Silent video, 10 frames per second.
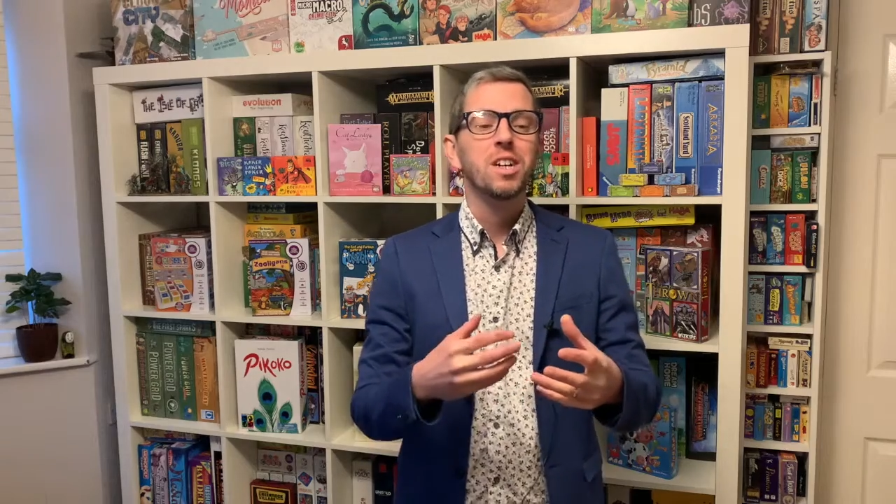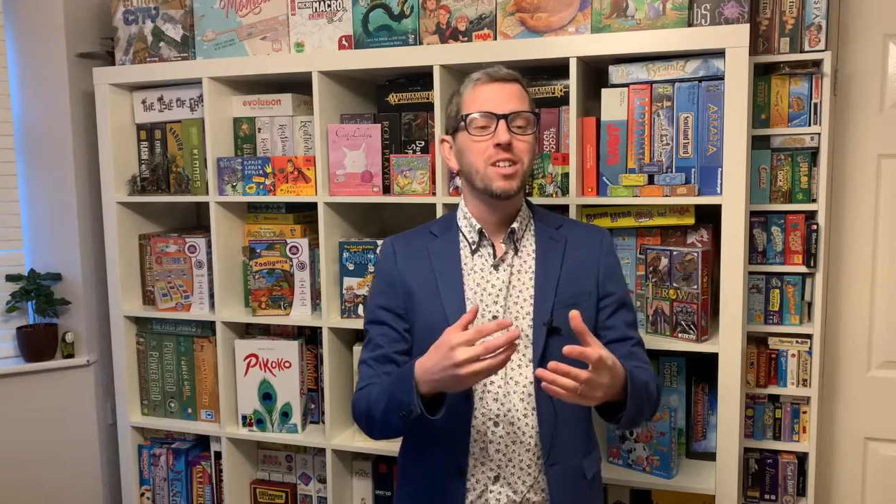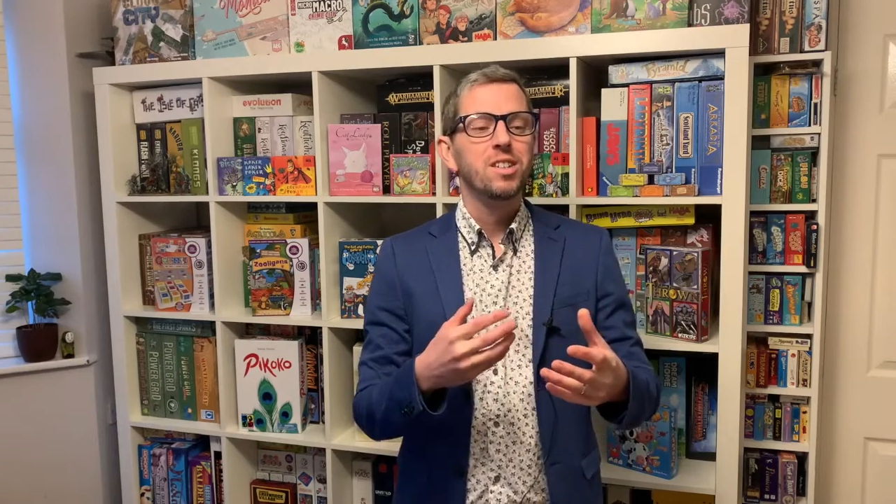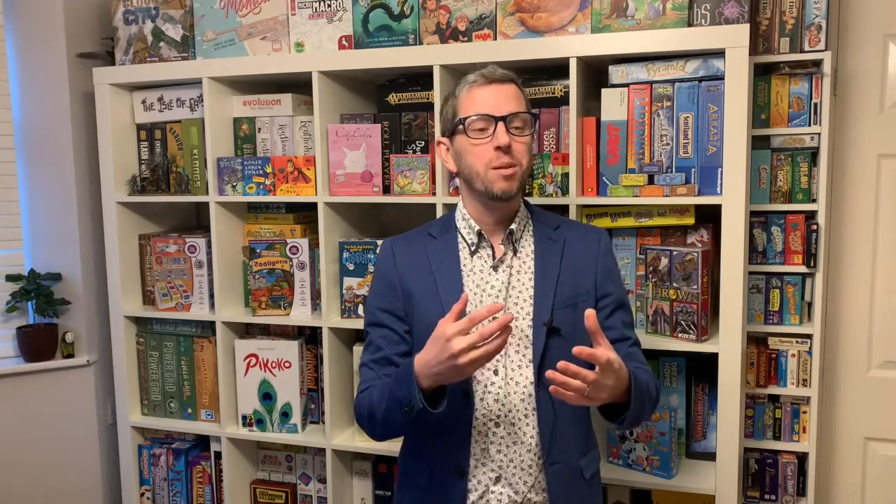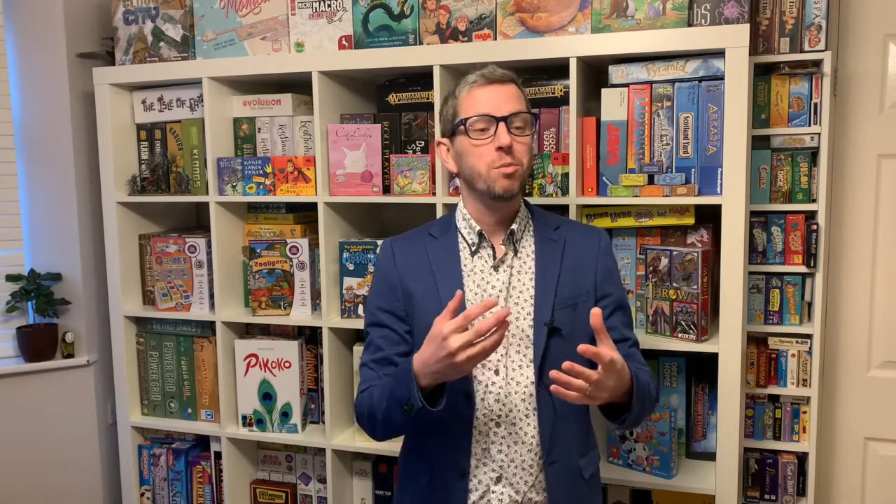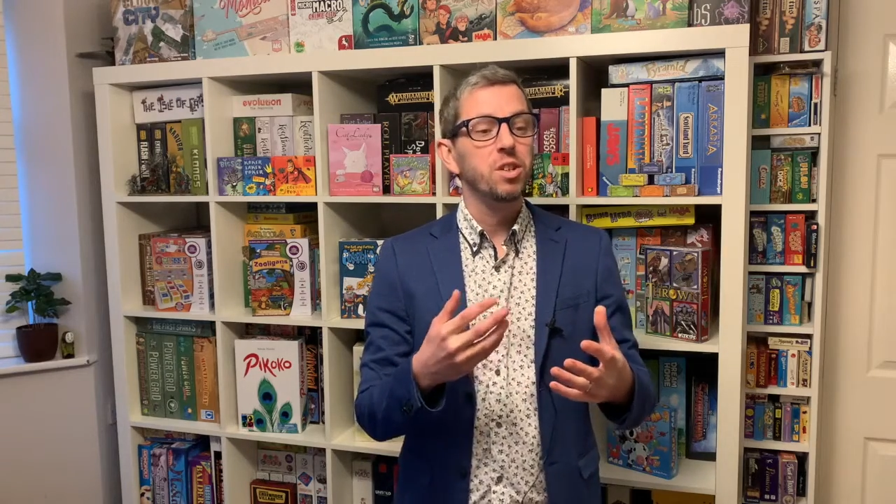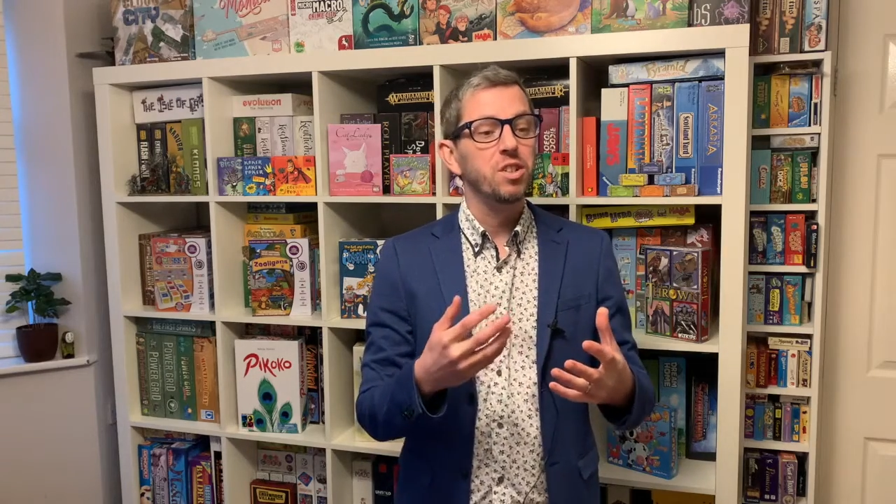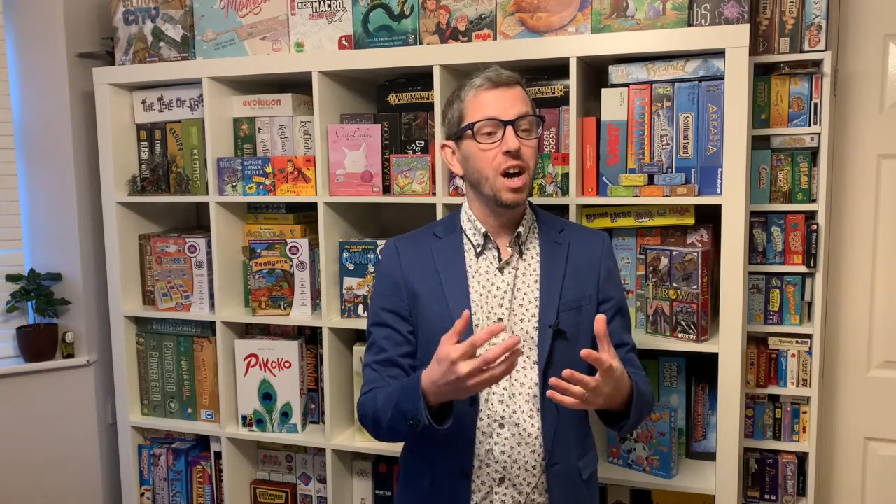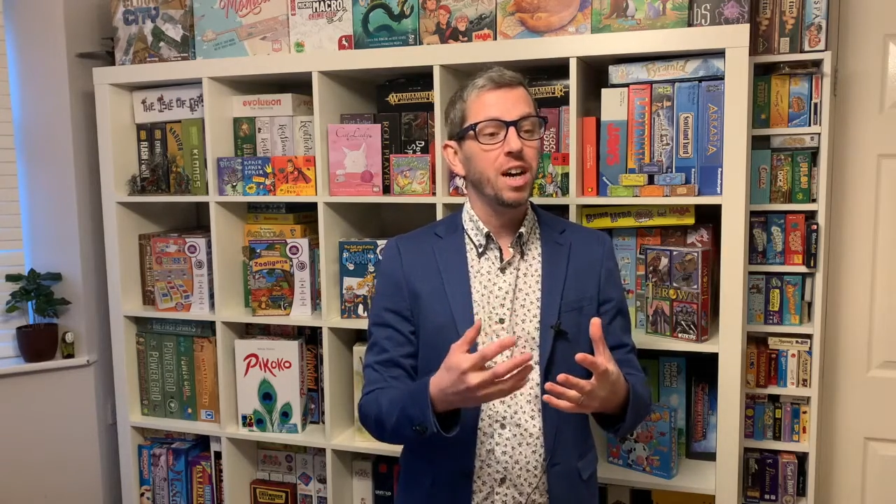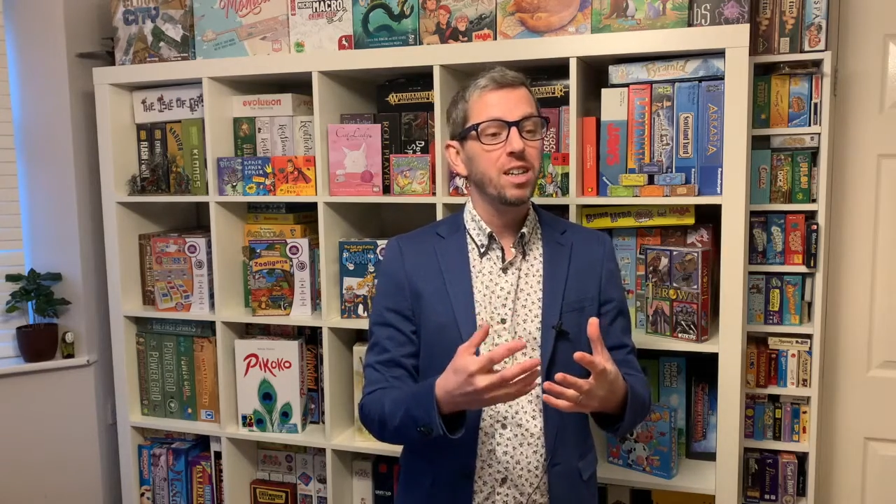Some
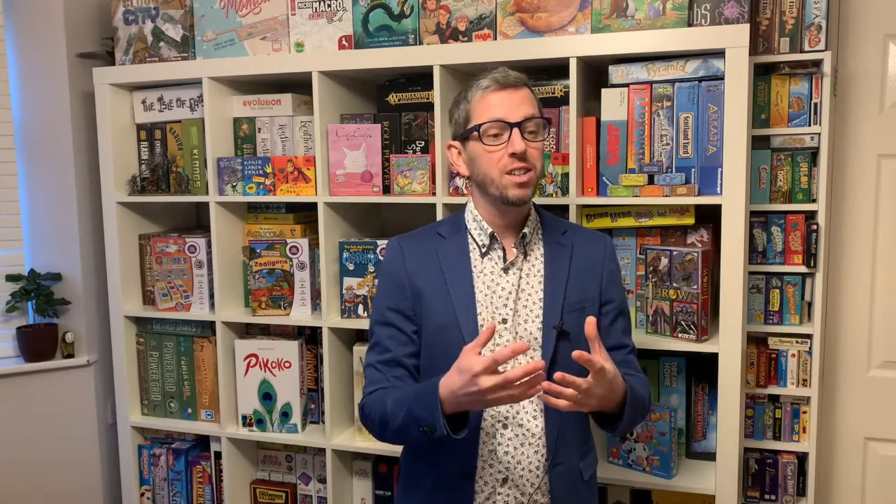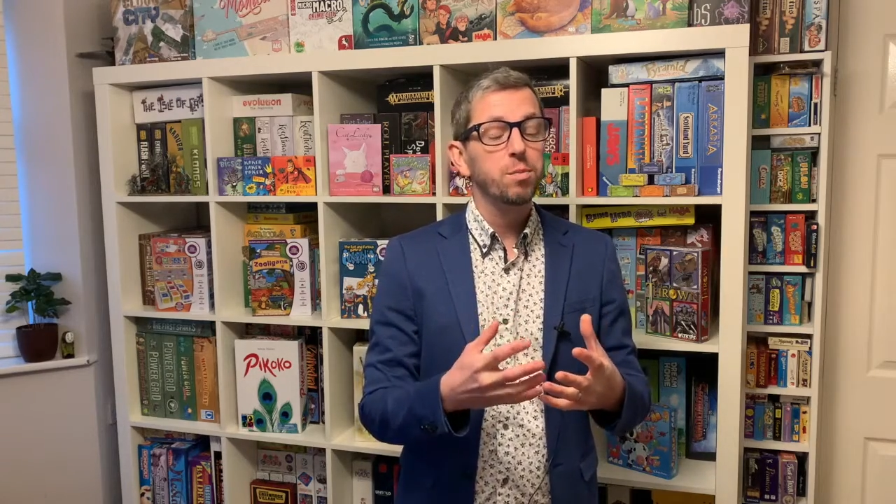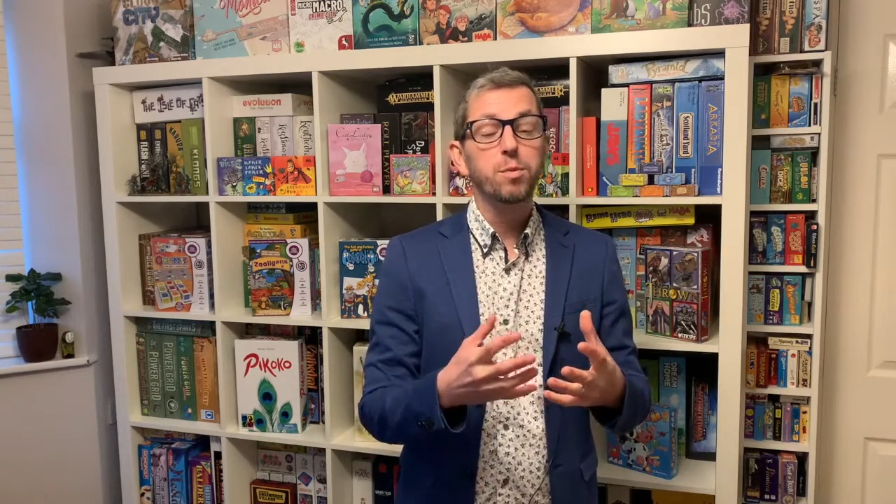designers,